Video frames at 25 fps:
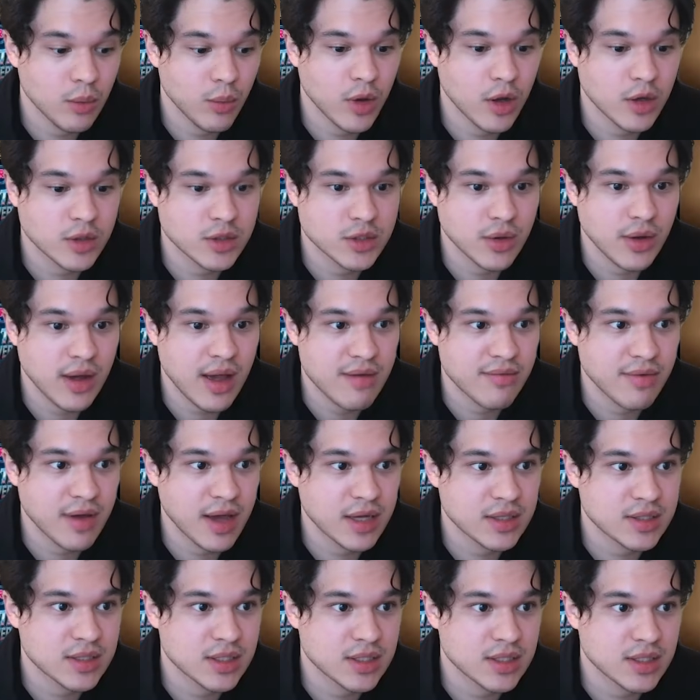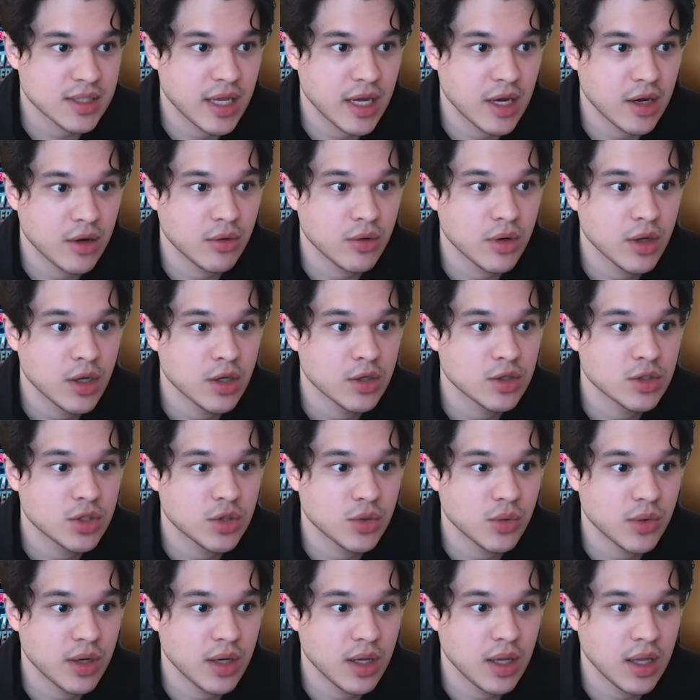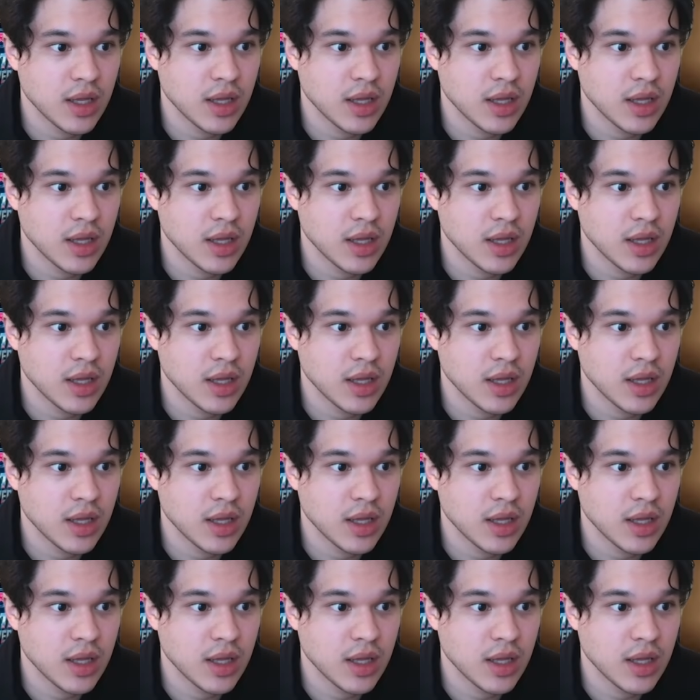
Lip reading: And we also have access now to it